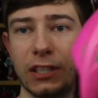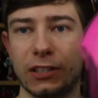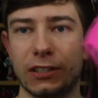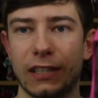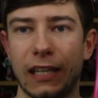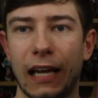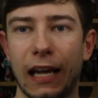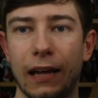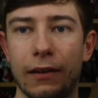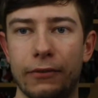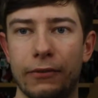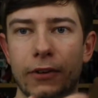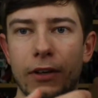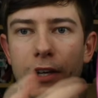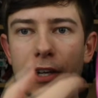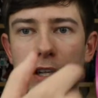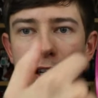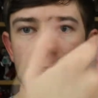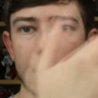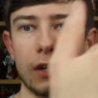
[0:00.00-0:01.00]
doesn't have,
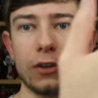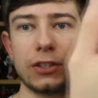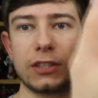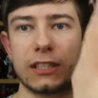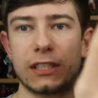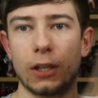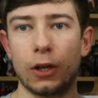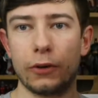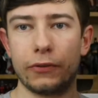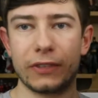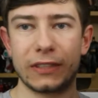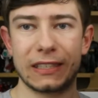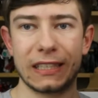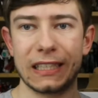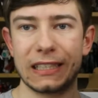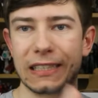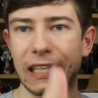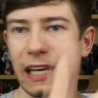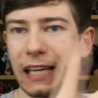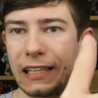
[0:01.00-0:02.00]
you know, silver
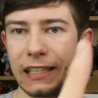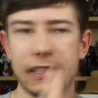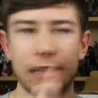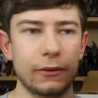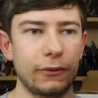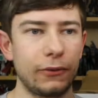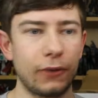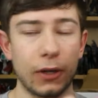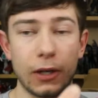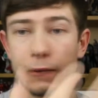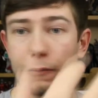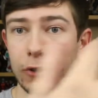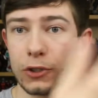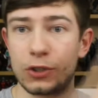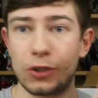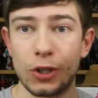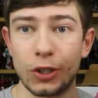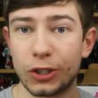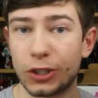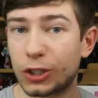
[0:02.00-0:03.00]
detailing for
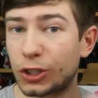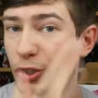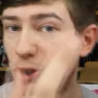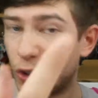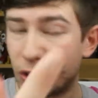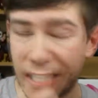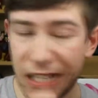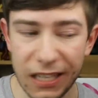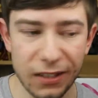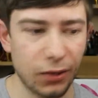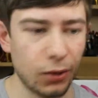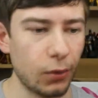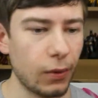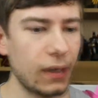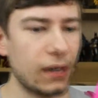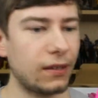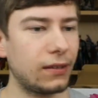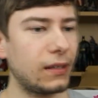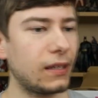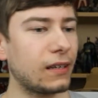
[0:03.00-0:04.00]
tusks or teeth or
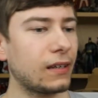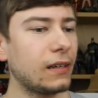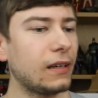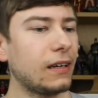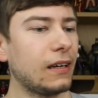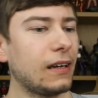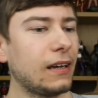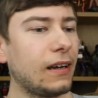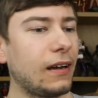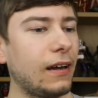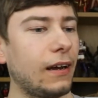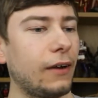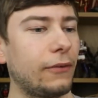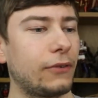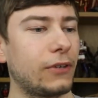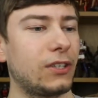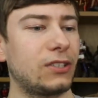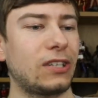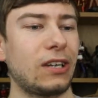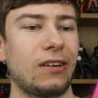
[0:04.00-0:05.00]
anything.
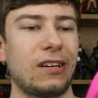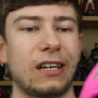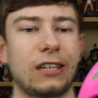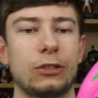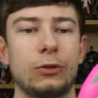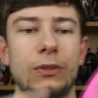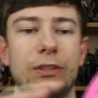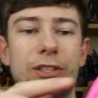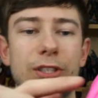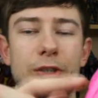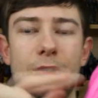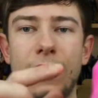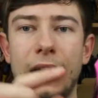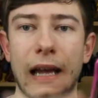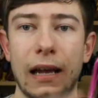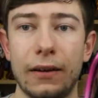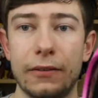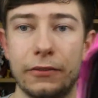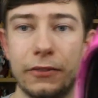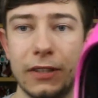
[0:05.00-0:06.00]
For the pterodactyl, we do
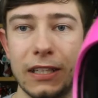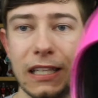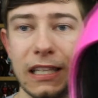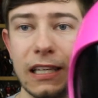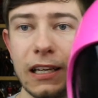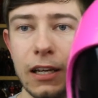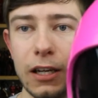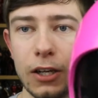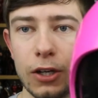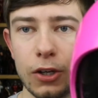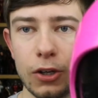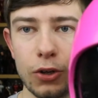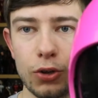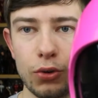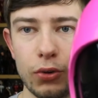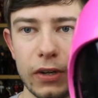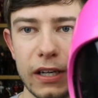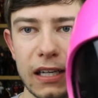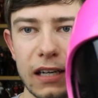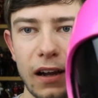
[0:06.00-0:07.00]
have the
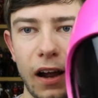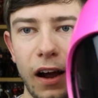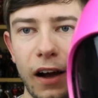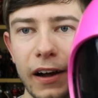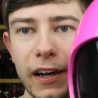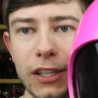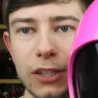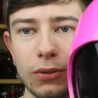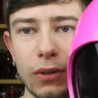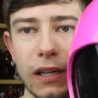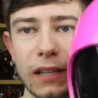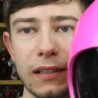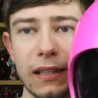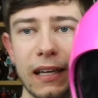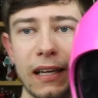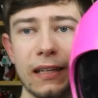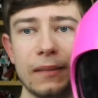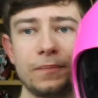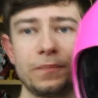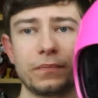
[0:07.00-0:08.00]
green eyes right
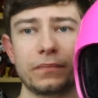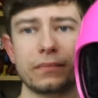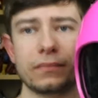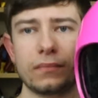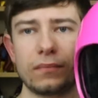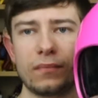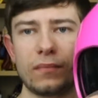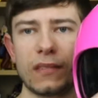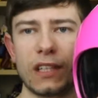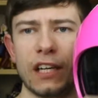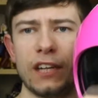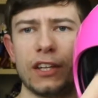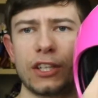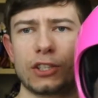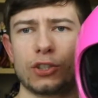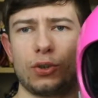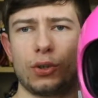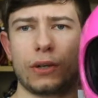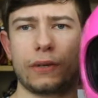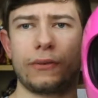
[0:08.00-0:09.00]
there, and the
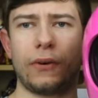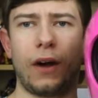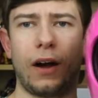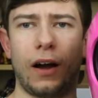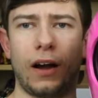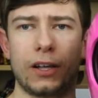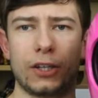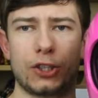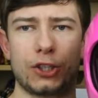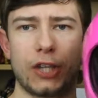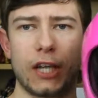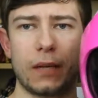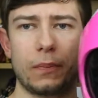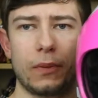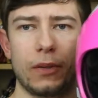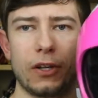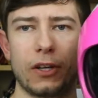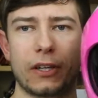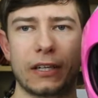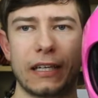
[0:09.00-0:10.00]
sort of
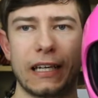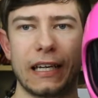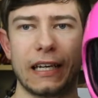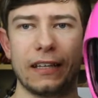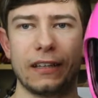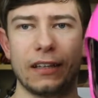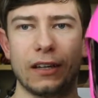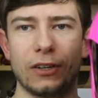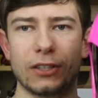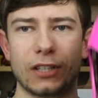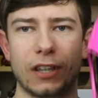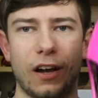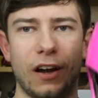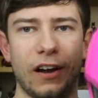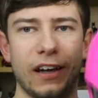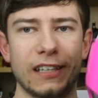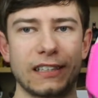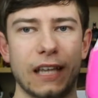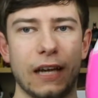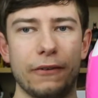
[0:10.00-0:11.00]
heart-shaped look in those
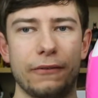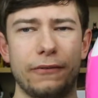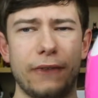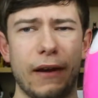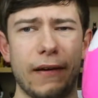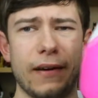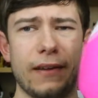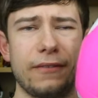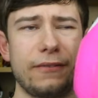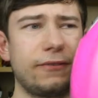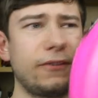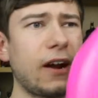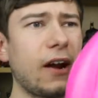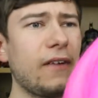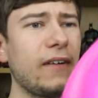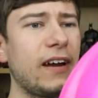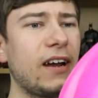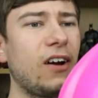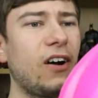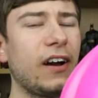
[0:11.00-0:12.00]
eyes. A very
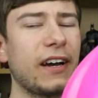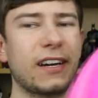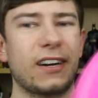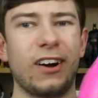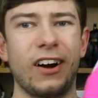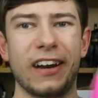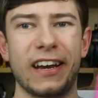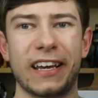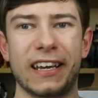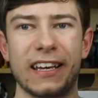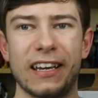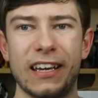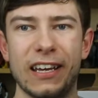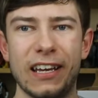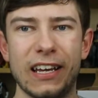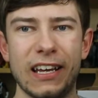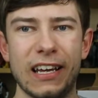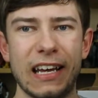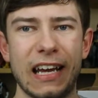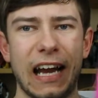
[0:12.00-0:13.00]
iconic
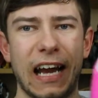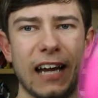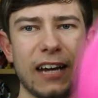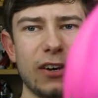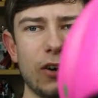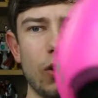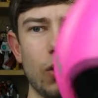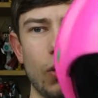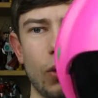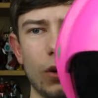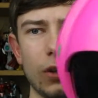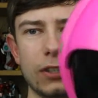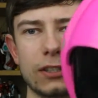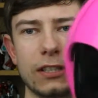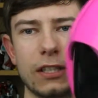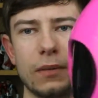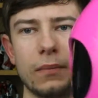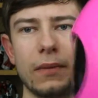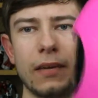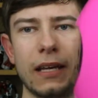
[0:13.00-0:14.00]
and
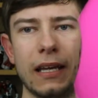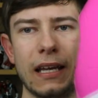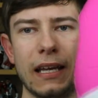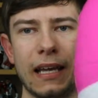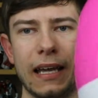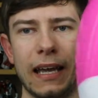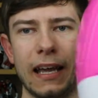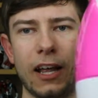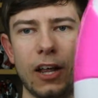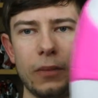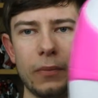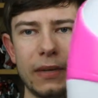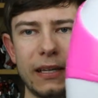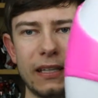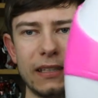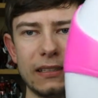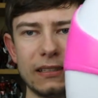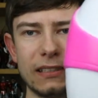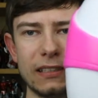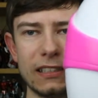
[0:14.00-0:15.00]
awesome
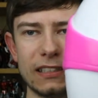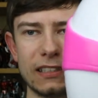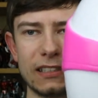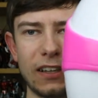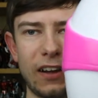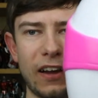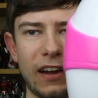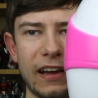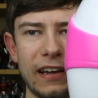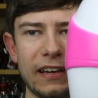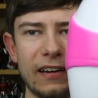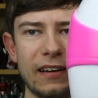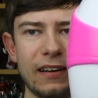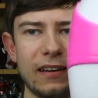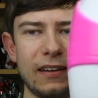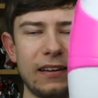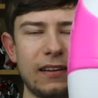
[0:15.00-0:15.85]
helmet design.